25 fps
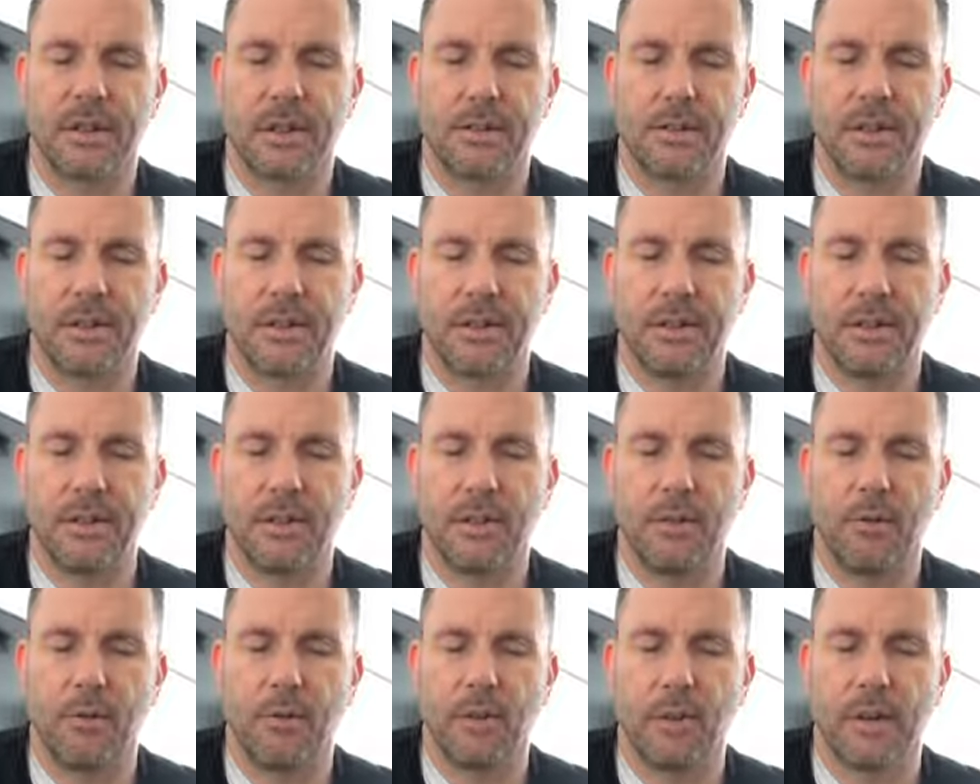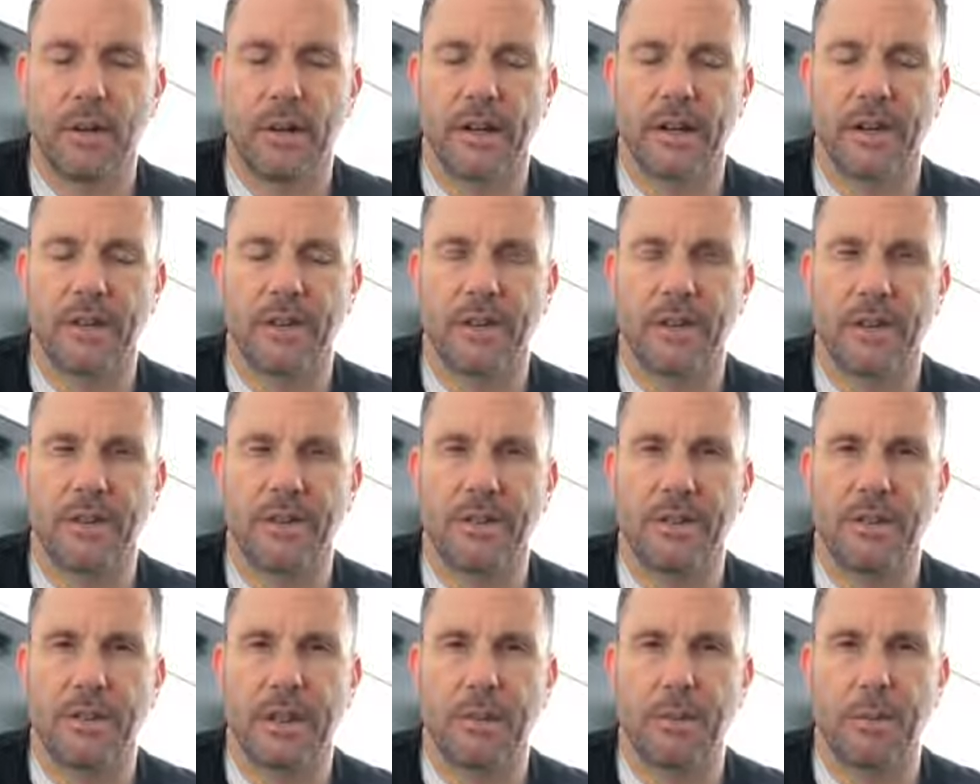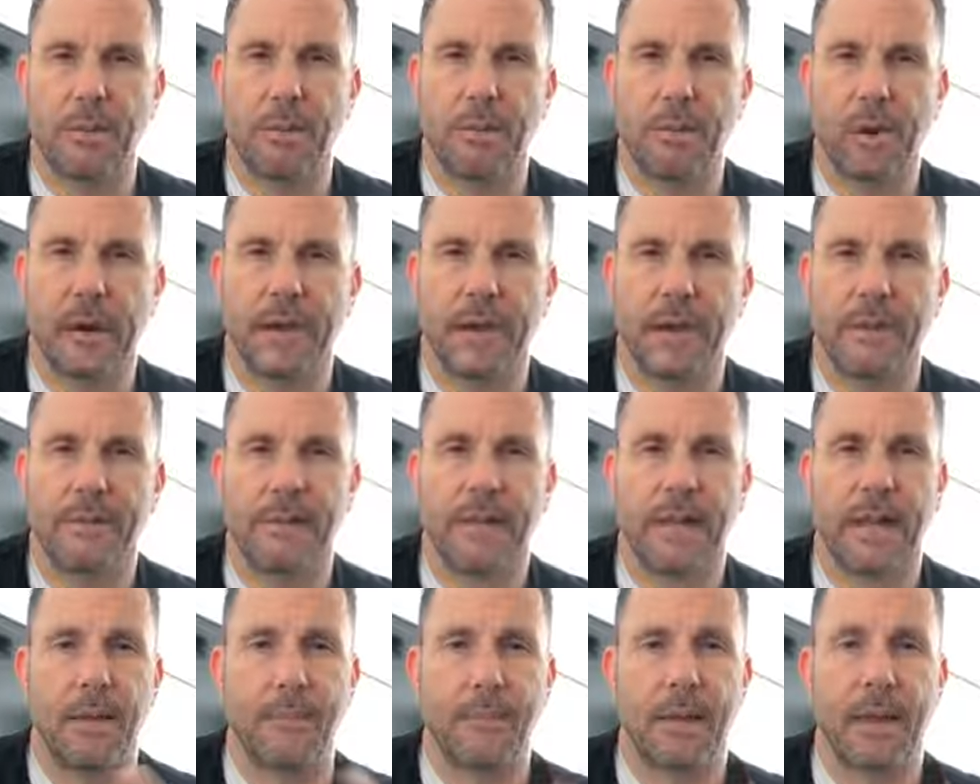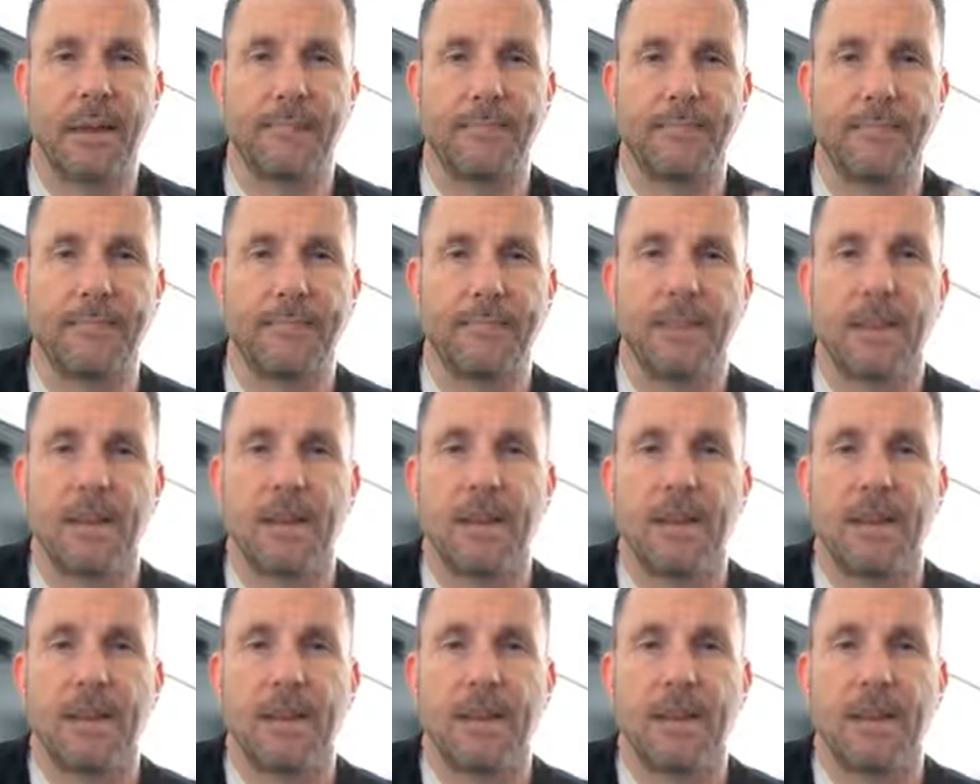And we thank you for it. In Jesus' name we pray. Amen.